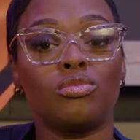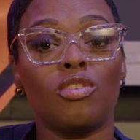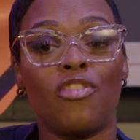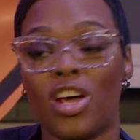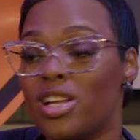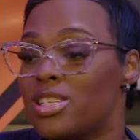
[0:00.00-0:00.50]

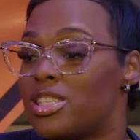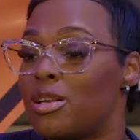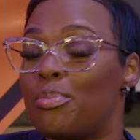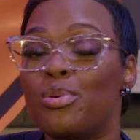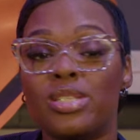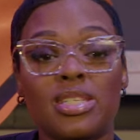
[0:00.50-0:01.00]
Fellas, the
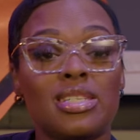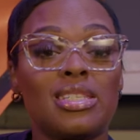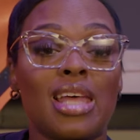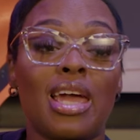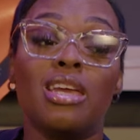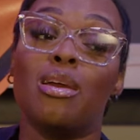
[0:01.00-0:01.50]
pussy
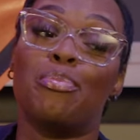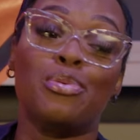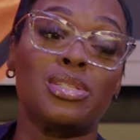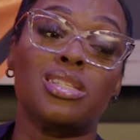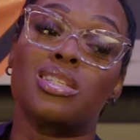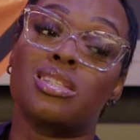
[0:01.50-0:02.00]
stink. Your
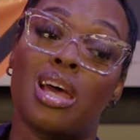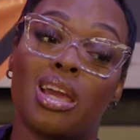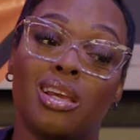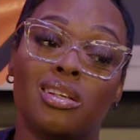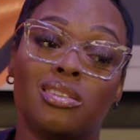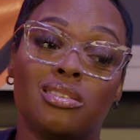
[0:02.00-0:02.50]
pussy
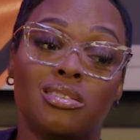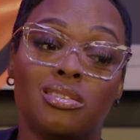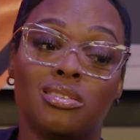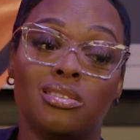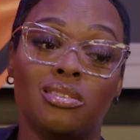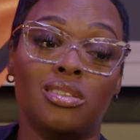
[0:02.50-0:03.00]
stink.
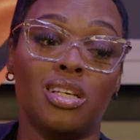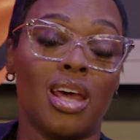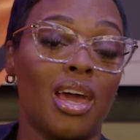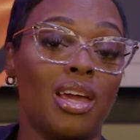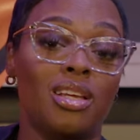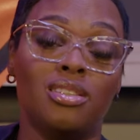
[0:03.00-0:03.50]
It
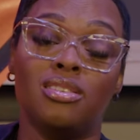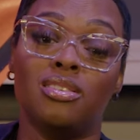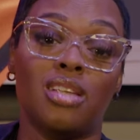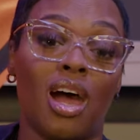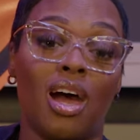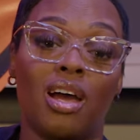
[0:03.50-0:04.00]
ain't.
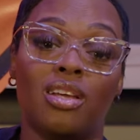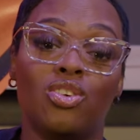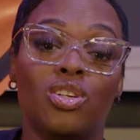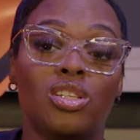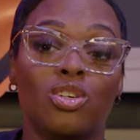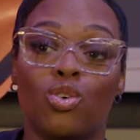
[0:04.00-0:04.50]
Nah,
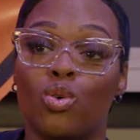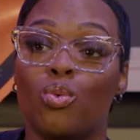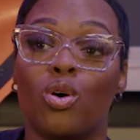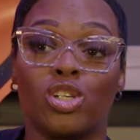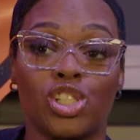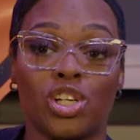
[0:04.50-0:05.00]
you need to go
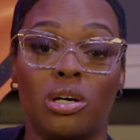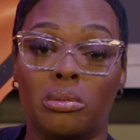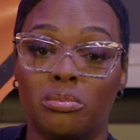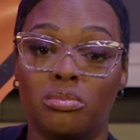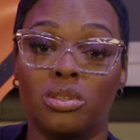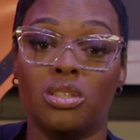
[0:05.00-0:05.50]
wash up.
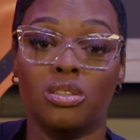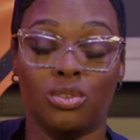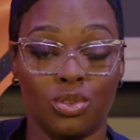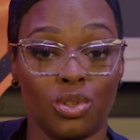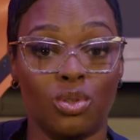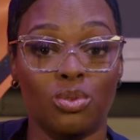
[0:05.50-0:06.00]

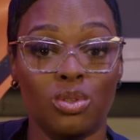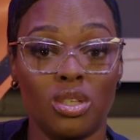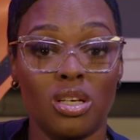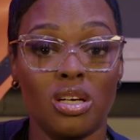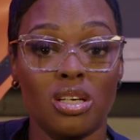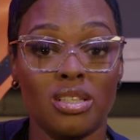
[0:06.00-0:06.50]
You know,
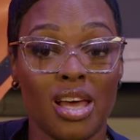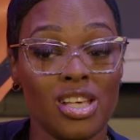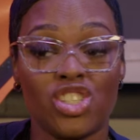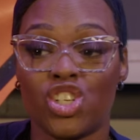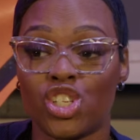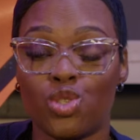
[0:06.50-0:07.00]

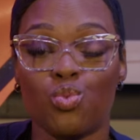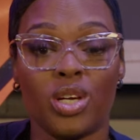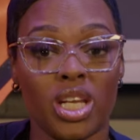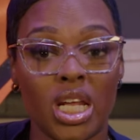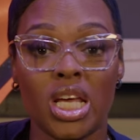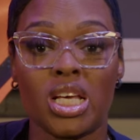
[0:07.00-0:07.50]
that's just
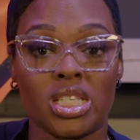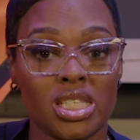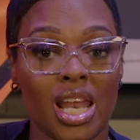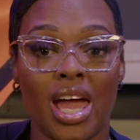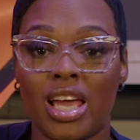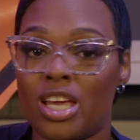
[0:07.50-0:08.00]
what it is.
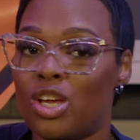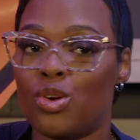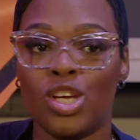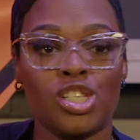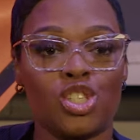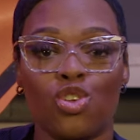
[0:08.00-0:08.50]
Like,
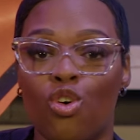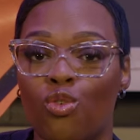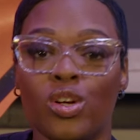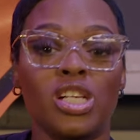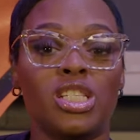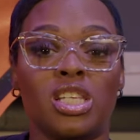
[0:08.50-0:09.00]
it's no
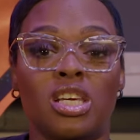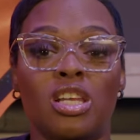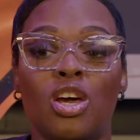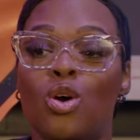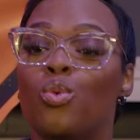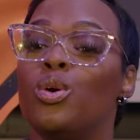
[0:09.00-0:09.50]
reason.
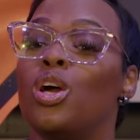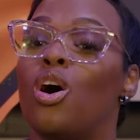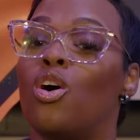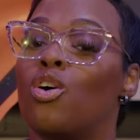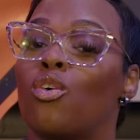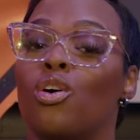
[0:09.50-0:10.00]
We
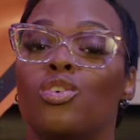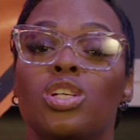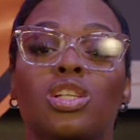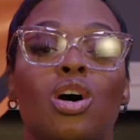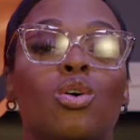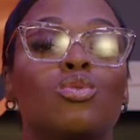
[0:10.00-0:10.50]
all grown
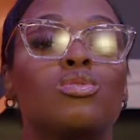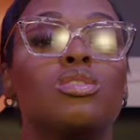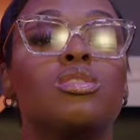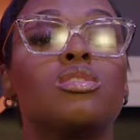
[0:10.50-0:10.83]
adults.